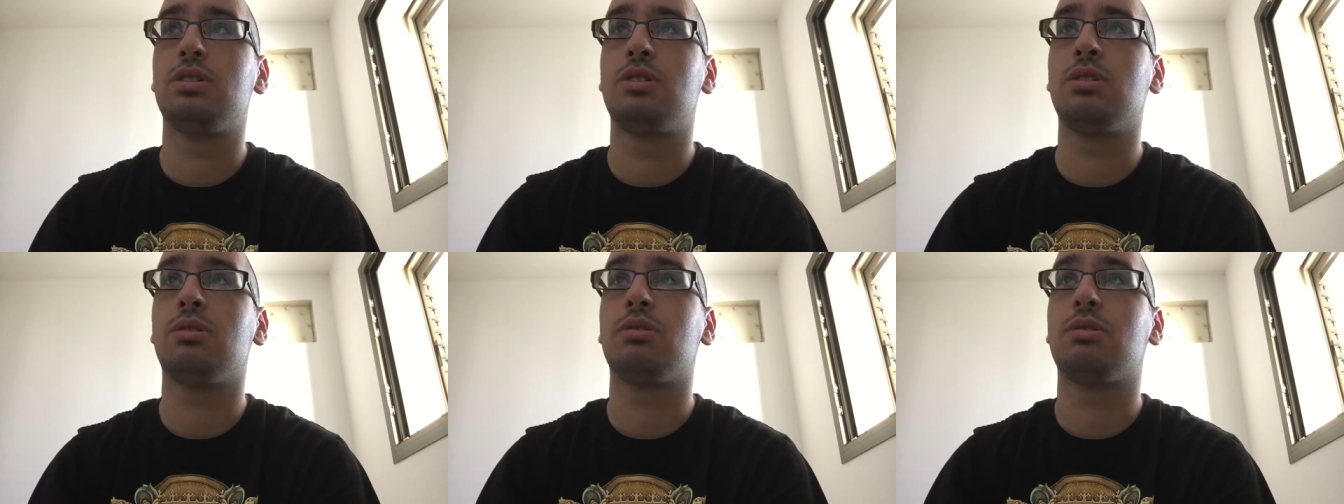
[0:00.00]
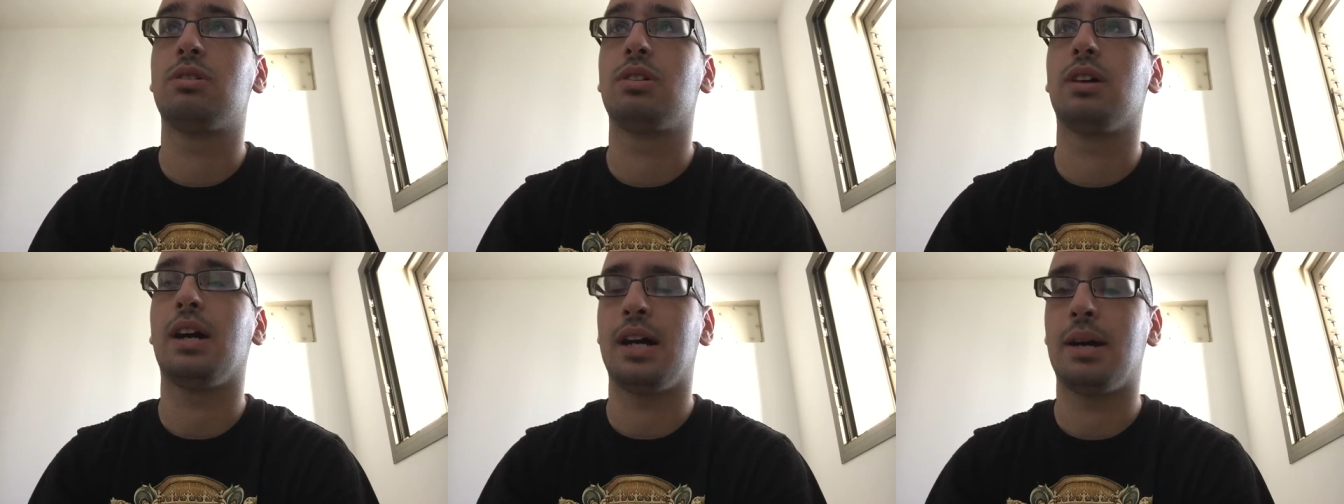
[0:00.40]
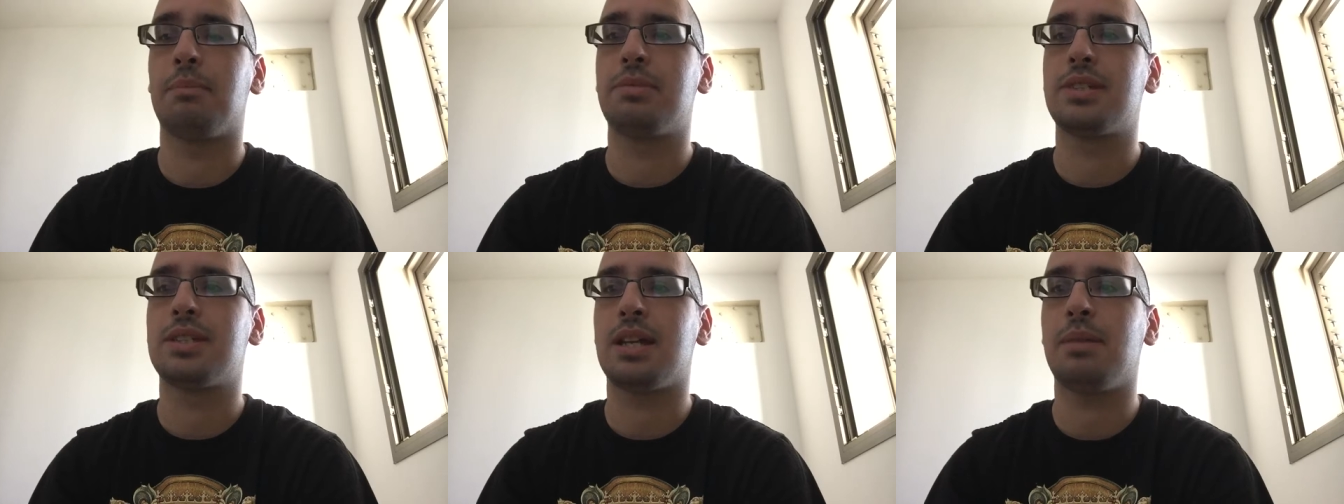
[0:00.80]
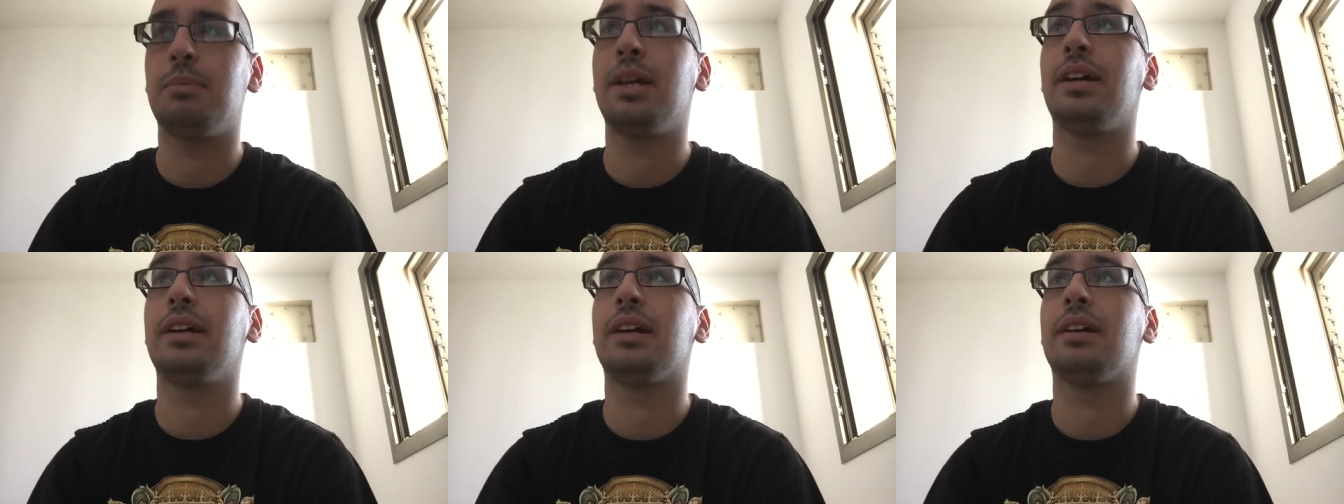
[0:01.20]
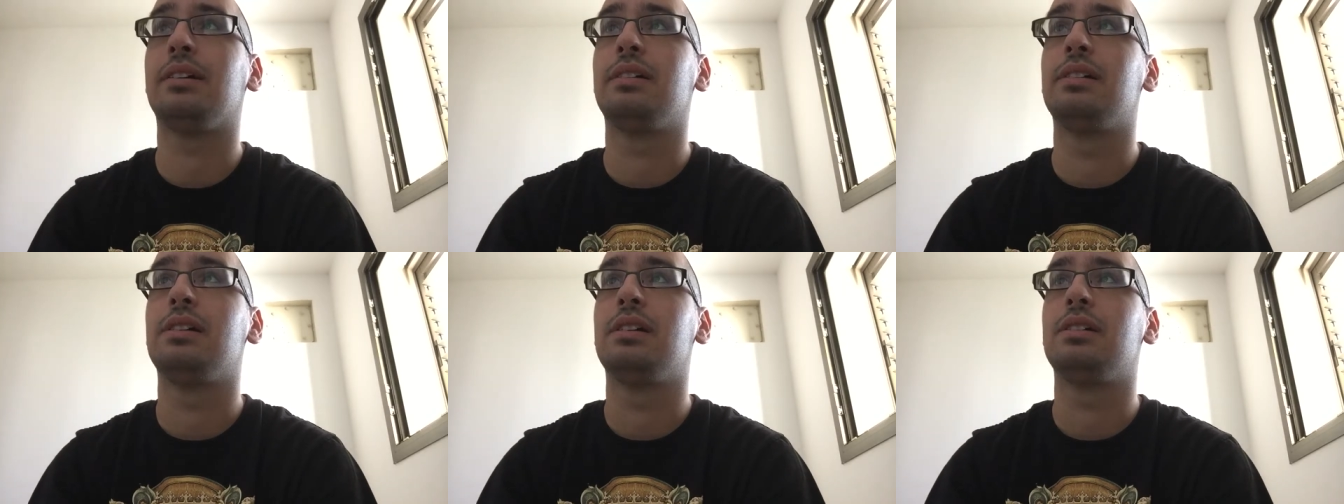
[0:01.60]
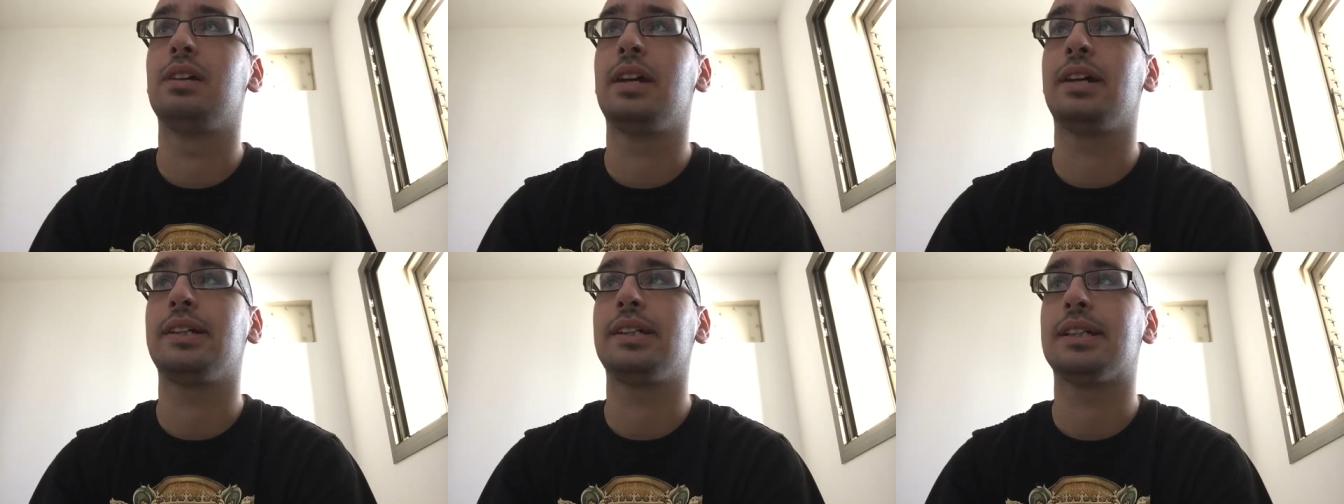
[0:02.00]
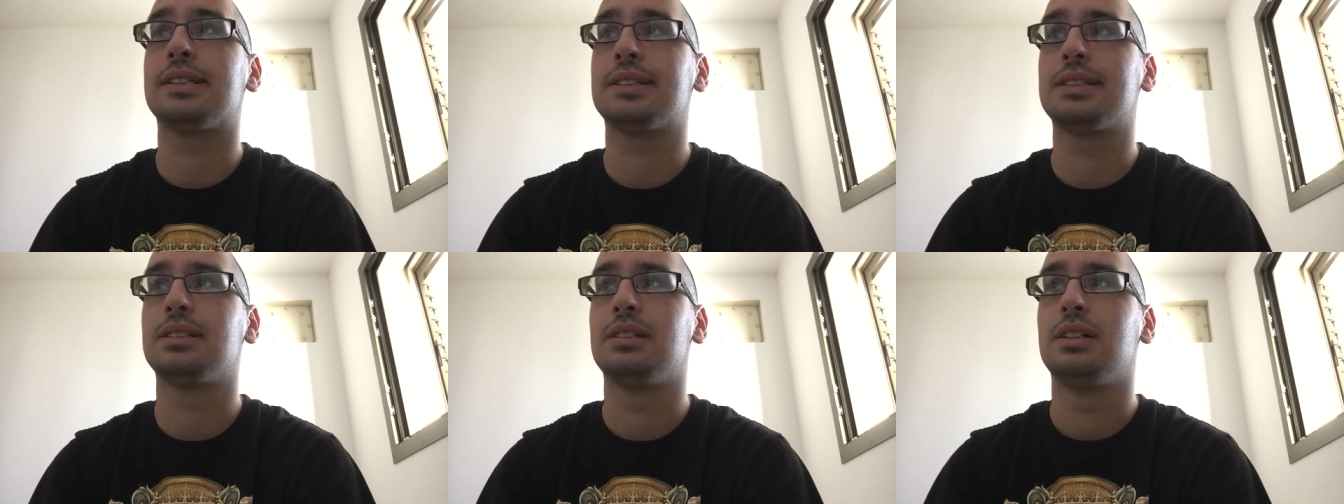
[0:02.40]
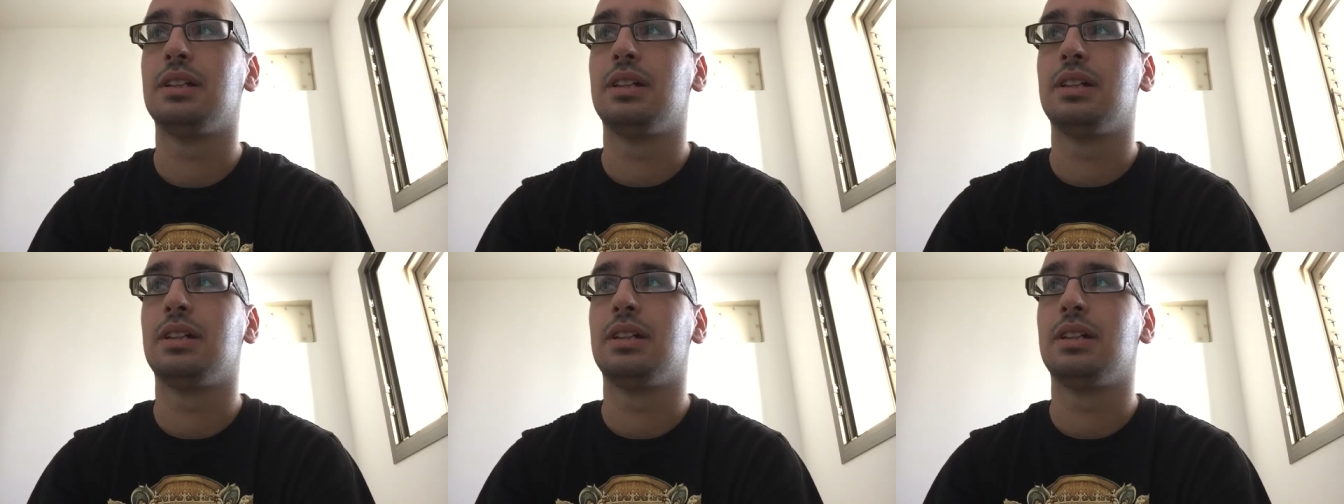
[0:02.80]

took um, some area areas